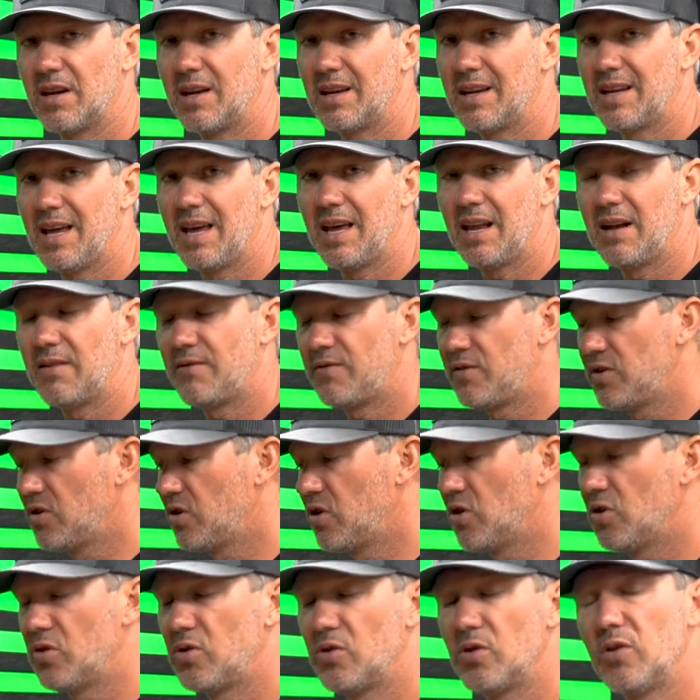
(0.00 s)
Again, if you
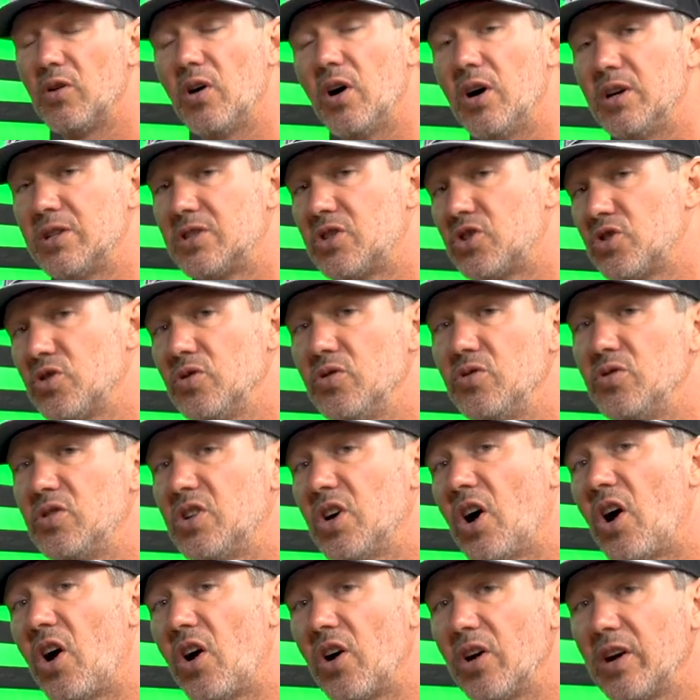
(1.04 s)
go to a true
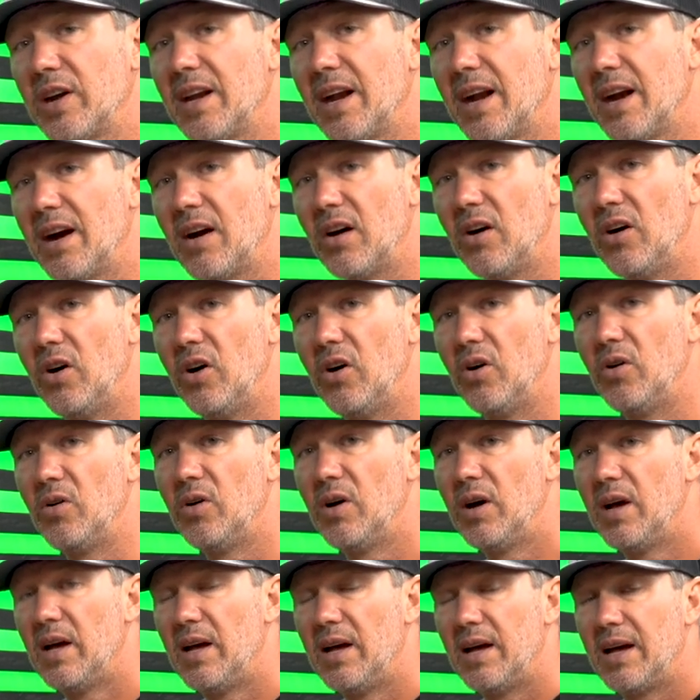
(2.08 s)
target arrow
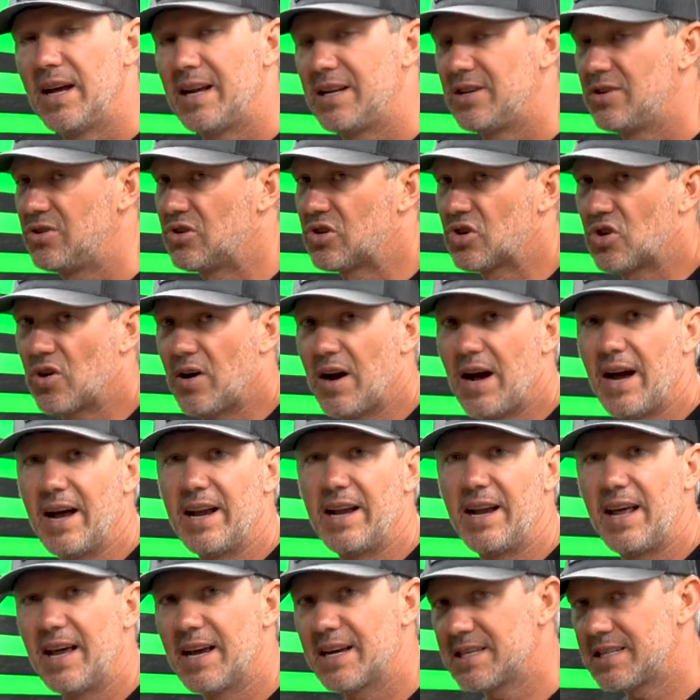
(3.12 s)
and you try
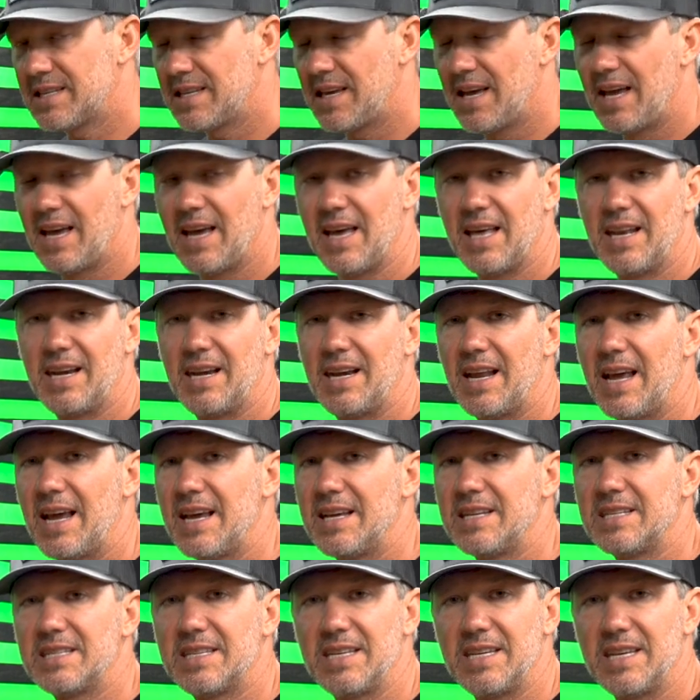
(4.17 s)
an X ten, an
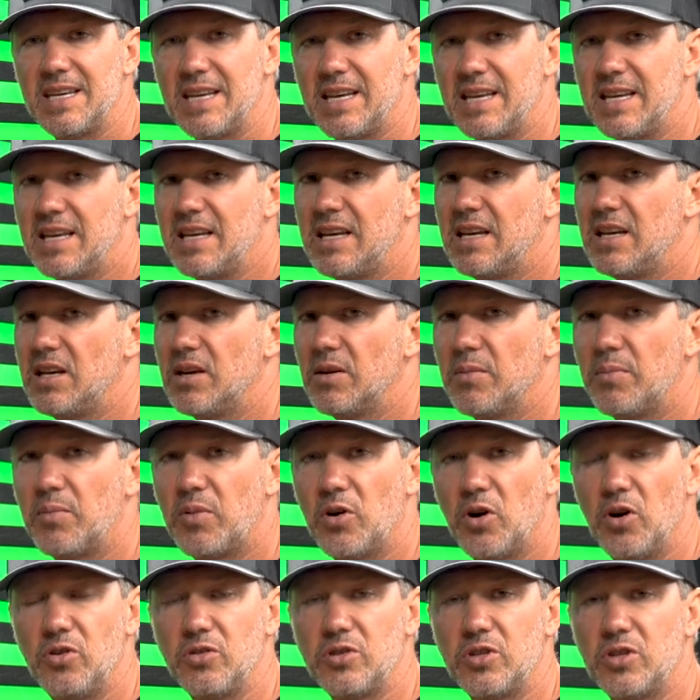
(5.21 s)
A C E, a
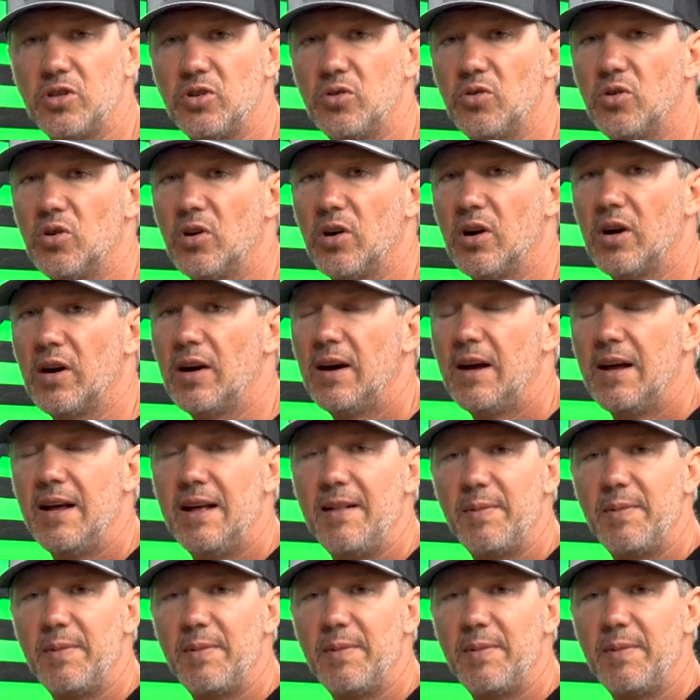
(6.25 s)
Pro Tour,